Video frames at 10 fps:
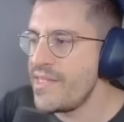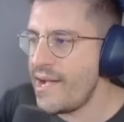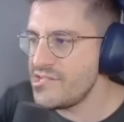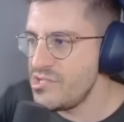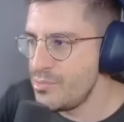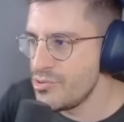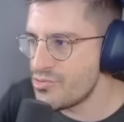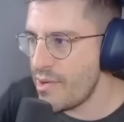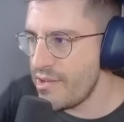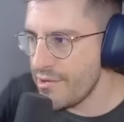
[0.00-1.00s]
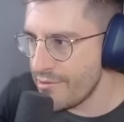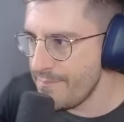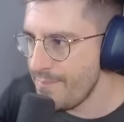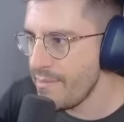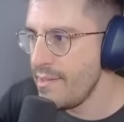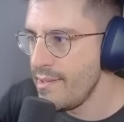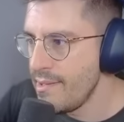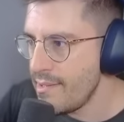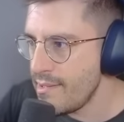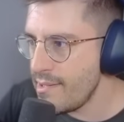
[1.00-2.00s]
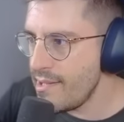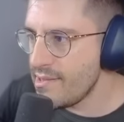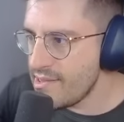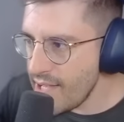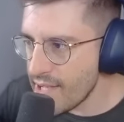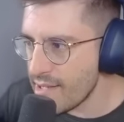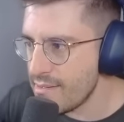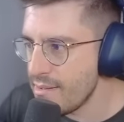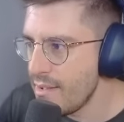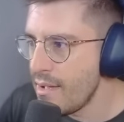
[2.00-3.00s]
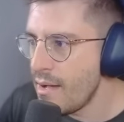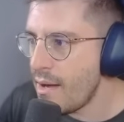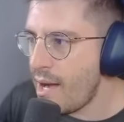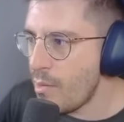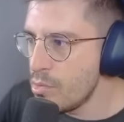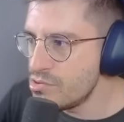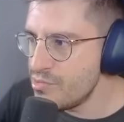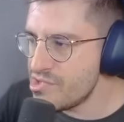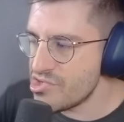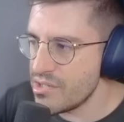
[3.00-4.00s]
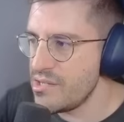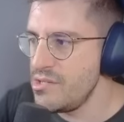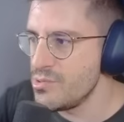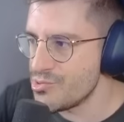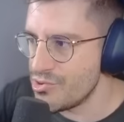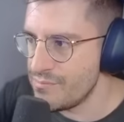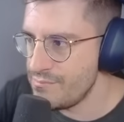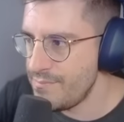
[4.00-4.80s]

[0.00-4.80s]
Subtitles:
attributes right here, and then I would return the user.